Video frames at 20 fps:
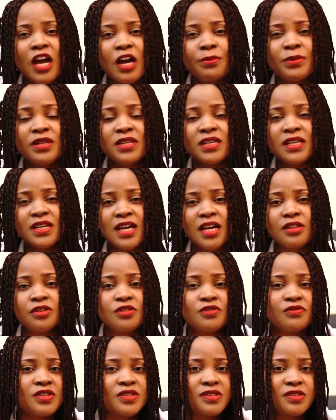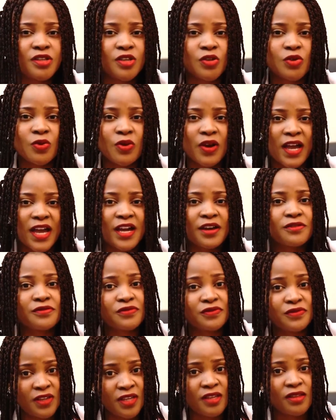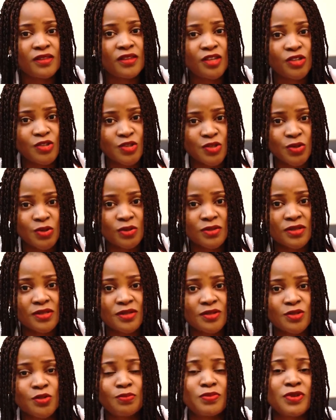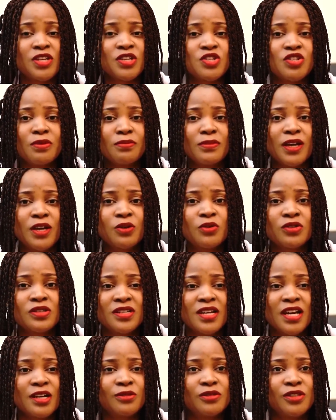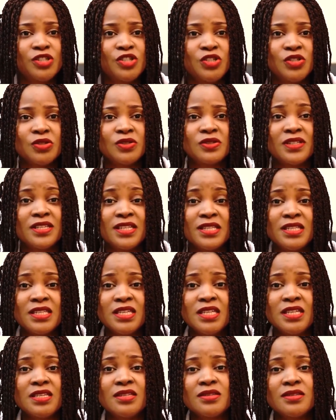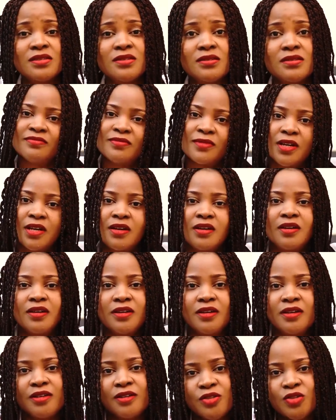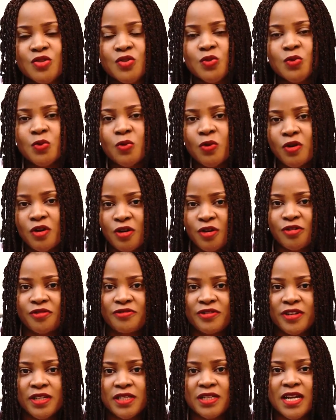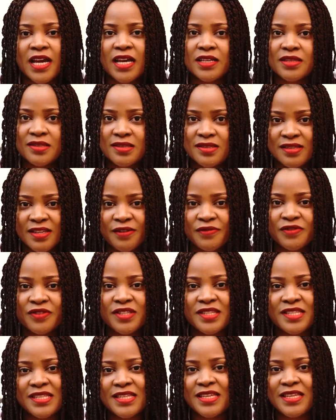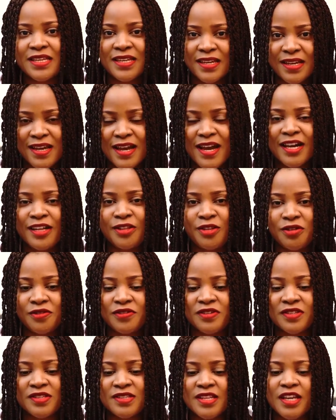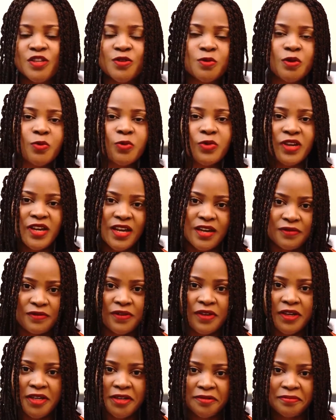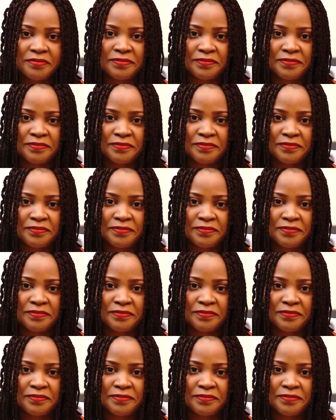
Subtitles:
how many calories that you have in this nut. So based on my own calculation, it is 270 calories. That is what we have here.